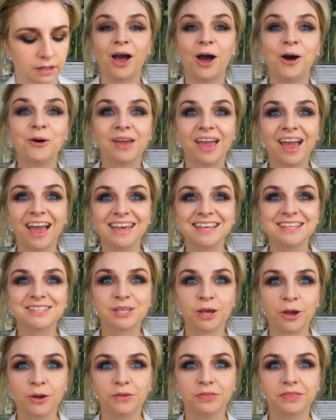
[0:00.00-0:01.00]
Okay,
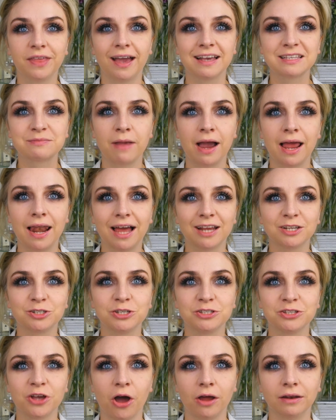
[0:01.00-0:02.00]
so there's my
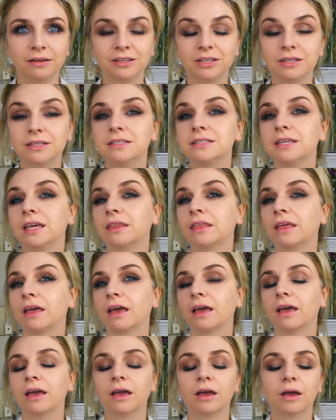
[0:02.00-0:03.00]
lashes on. You can see
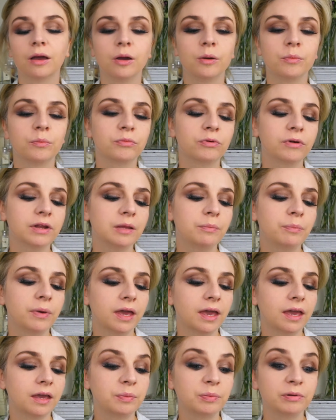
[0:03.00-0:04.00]
they're pretty
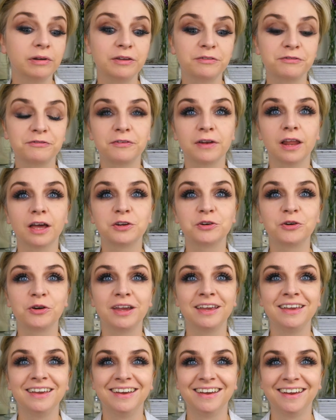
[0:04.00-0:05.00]
big, pretty
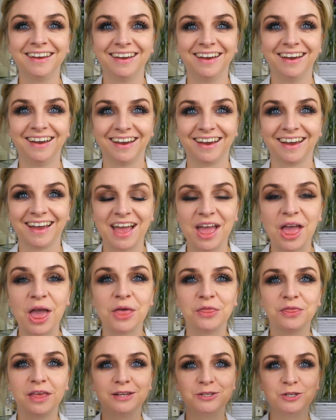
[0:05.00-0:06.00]
fluttery.
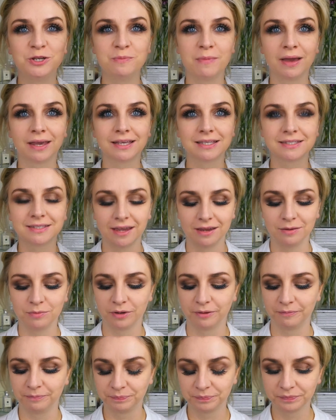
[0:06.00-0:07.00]
They do make a
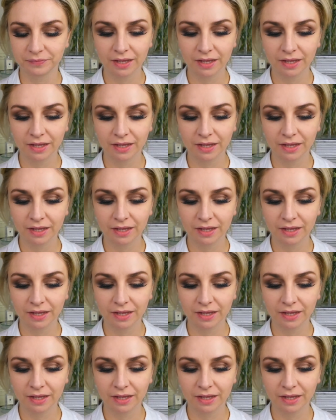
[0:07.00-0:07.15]
statement.